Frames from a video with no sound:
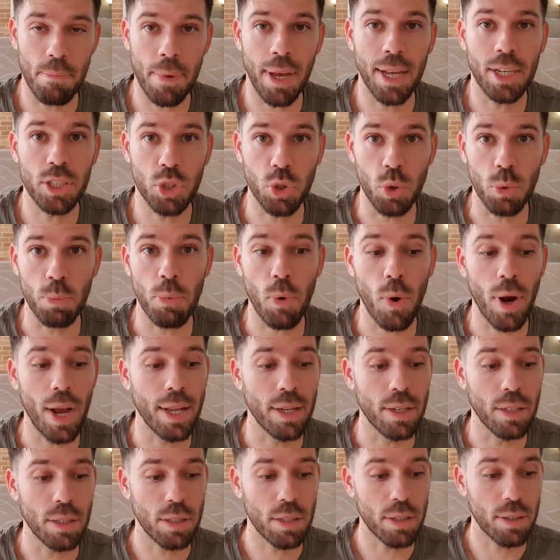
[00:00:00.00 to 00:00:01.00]
match your
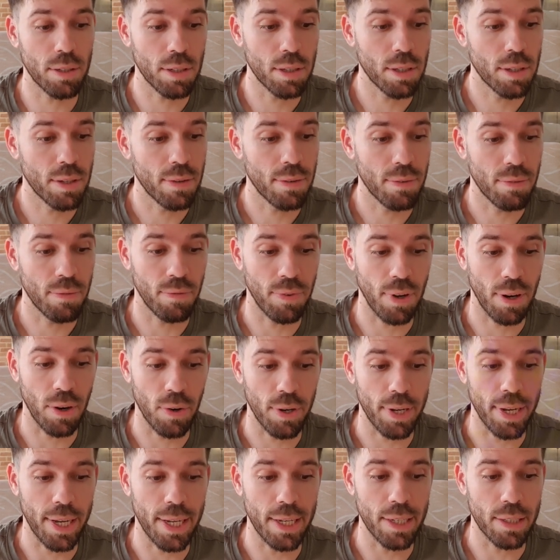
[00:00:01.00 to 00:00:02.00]
brand
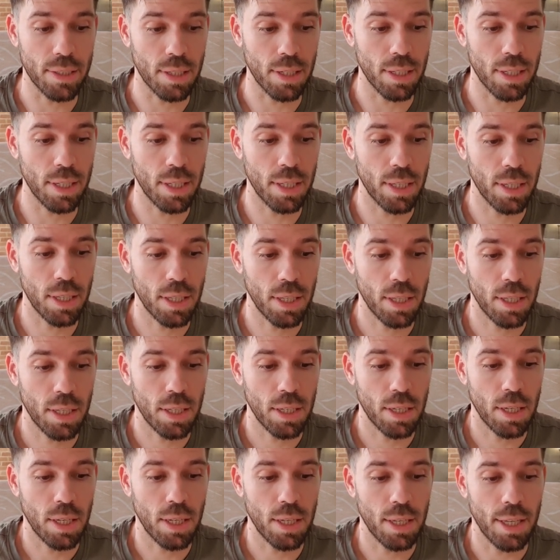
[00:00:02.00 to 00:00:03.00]
very easily.
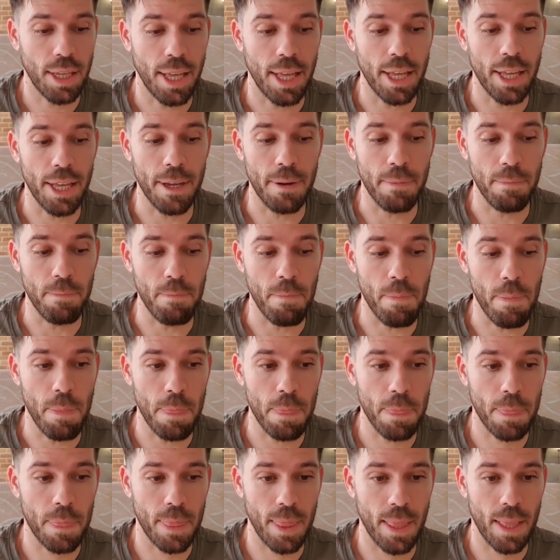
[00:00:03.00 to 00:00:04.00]

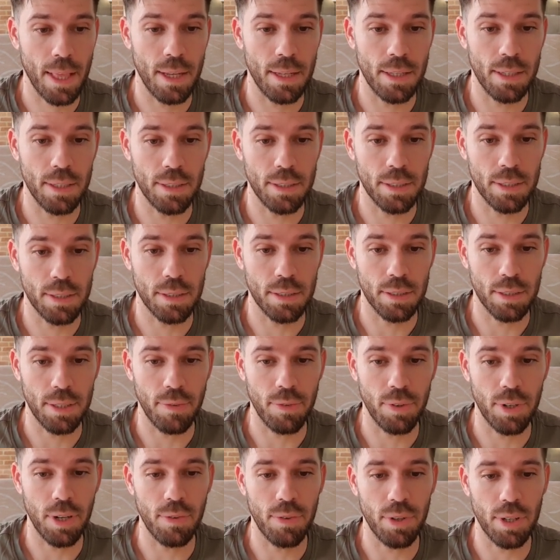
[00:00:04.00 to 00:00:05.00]
Let's just
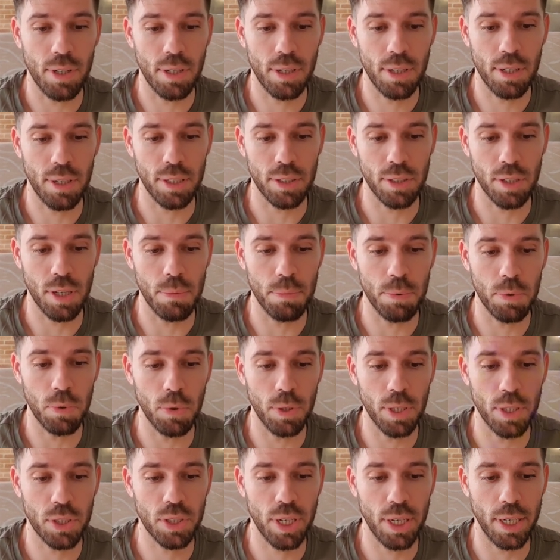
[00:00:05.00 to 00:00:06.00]
have another example.
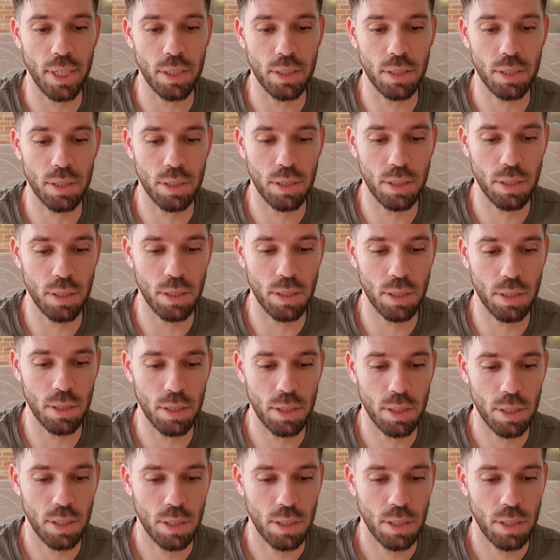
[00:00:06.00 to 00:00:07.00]
Let's change
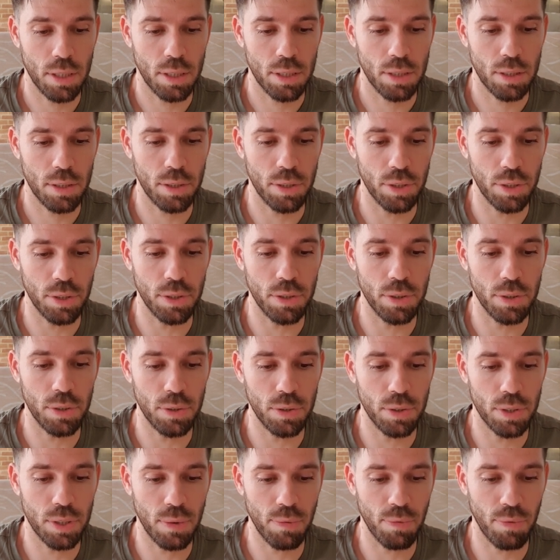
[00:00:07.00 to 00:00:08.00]

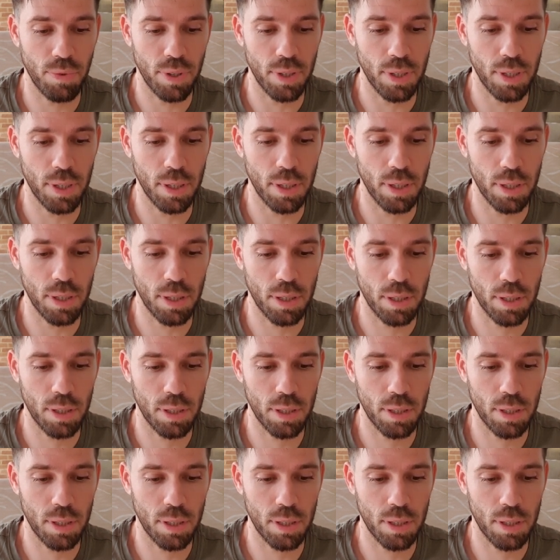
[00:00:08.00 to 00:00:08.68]
to something,